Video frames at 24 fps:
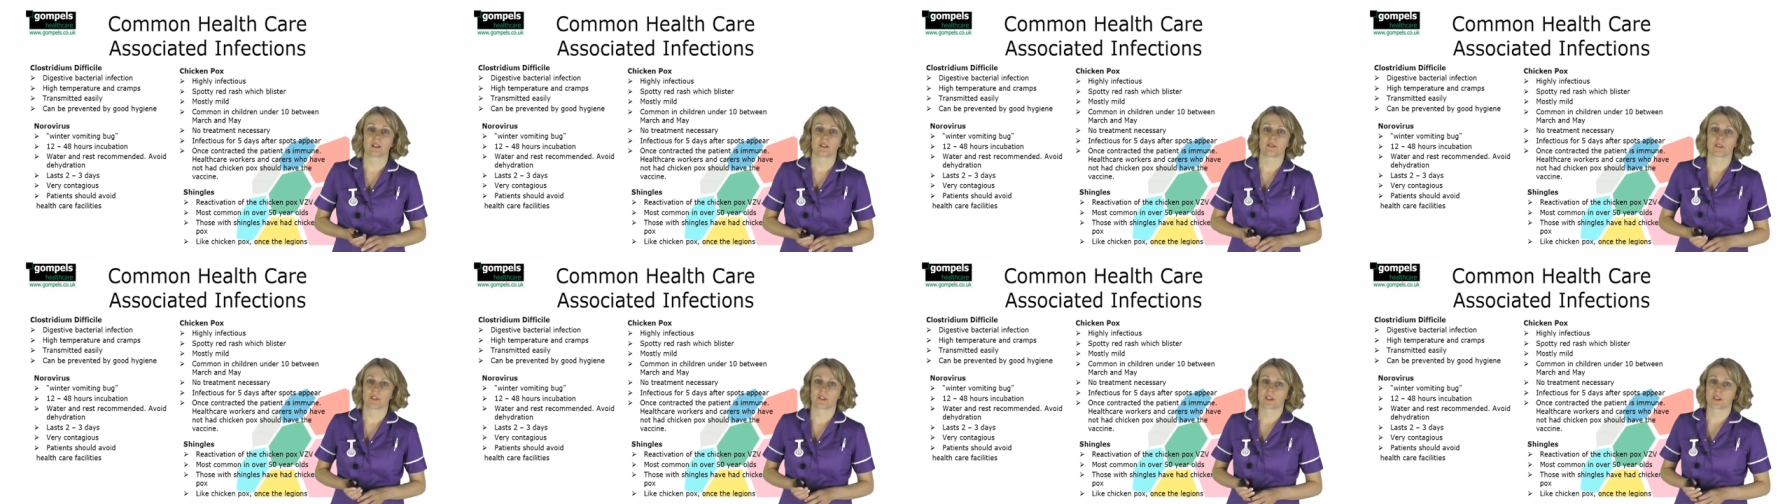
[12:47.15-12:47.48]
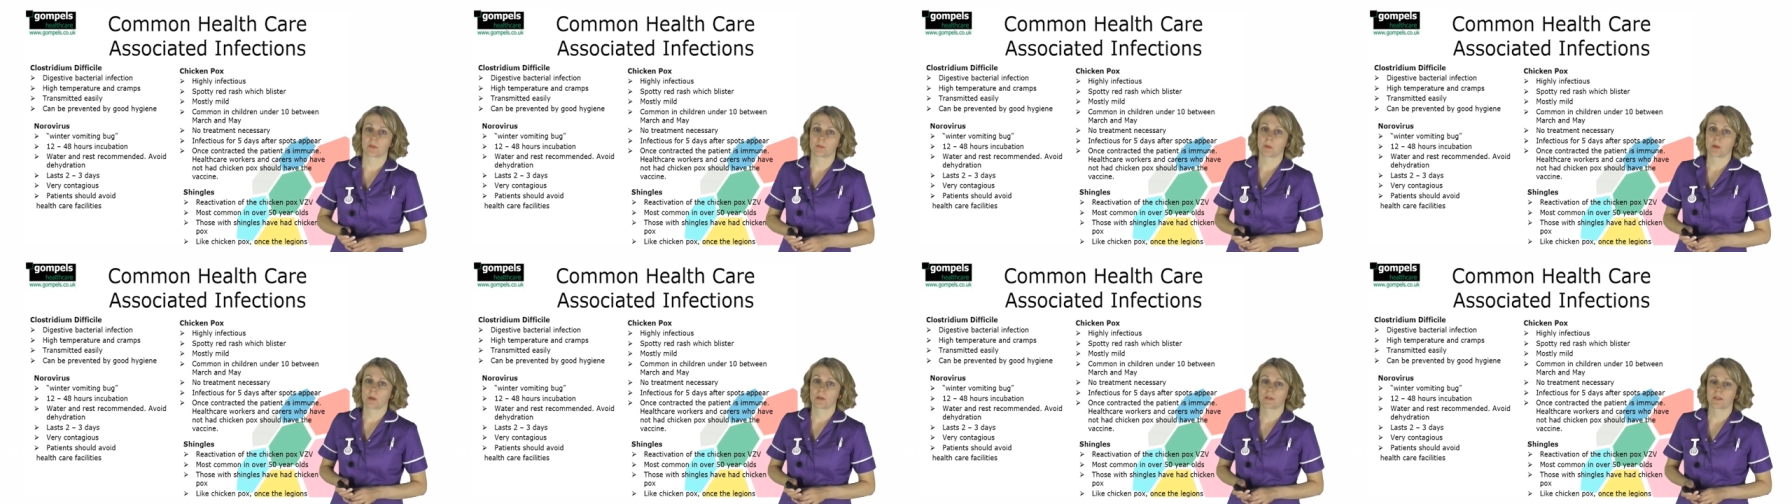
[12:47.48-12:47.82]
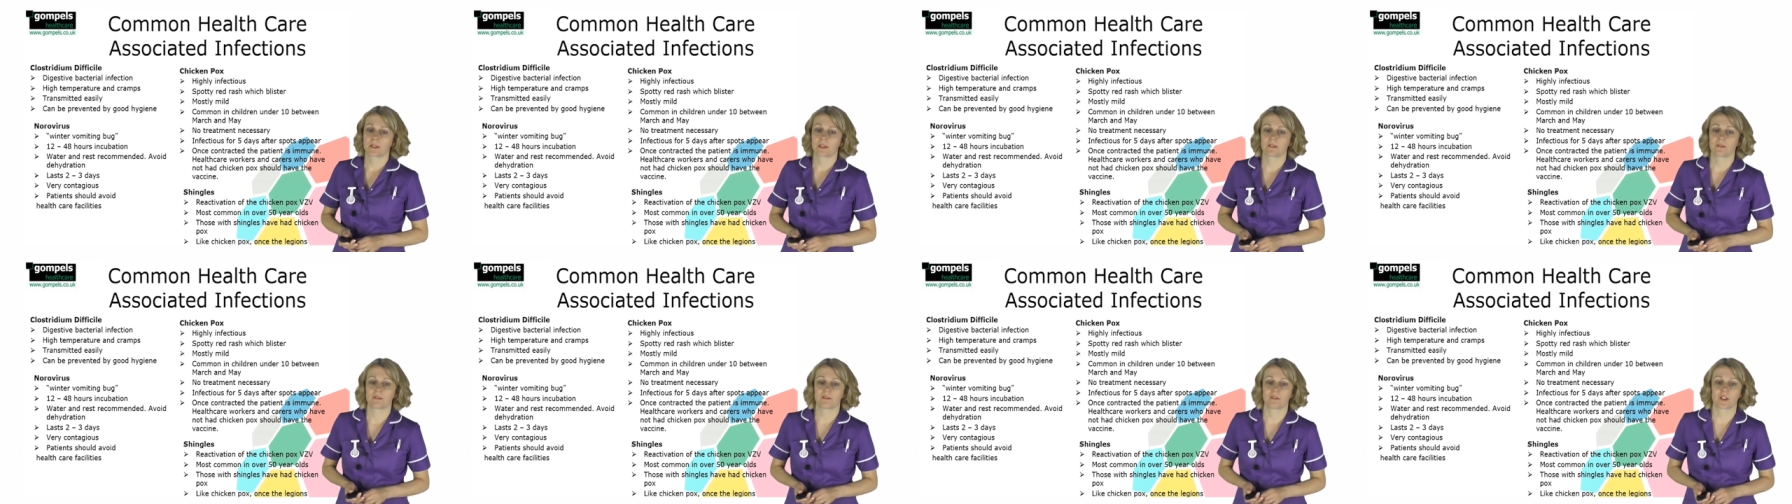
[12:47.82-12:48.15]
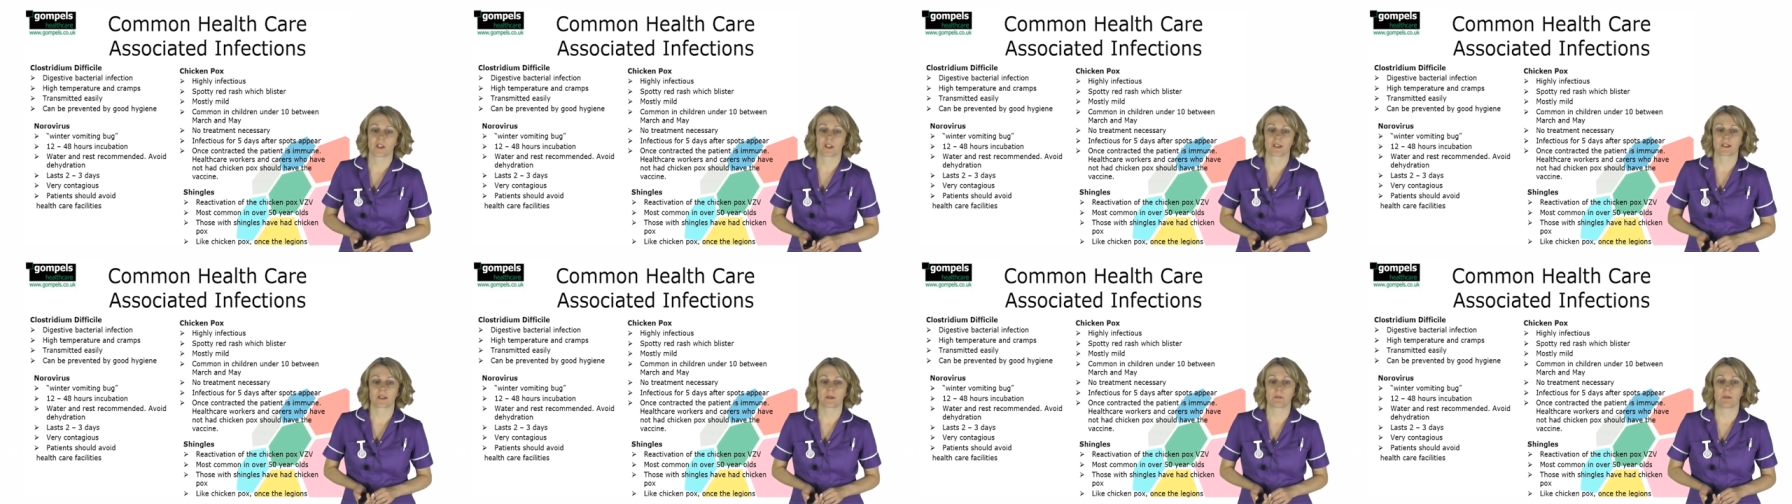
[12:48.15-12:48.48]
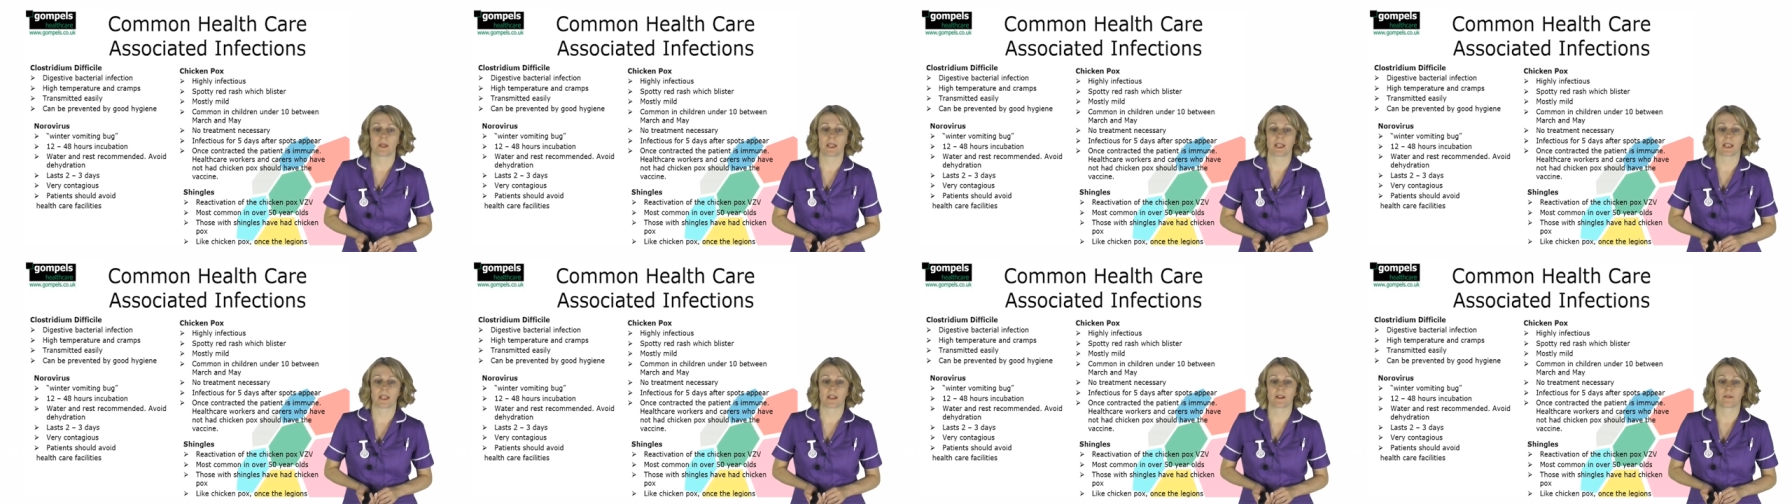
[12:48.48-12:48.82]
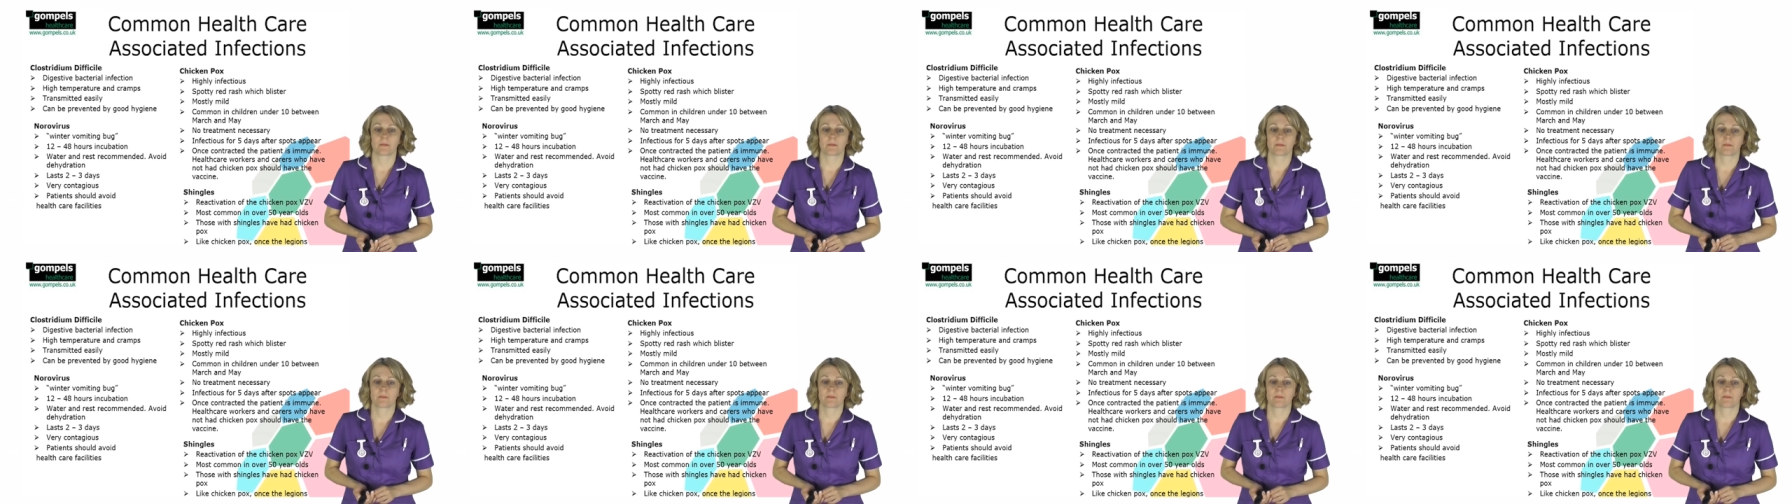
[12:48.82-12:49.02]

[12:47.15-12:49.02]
after spots first appear.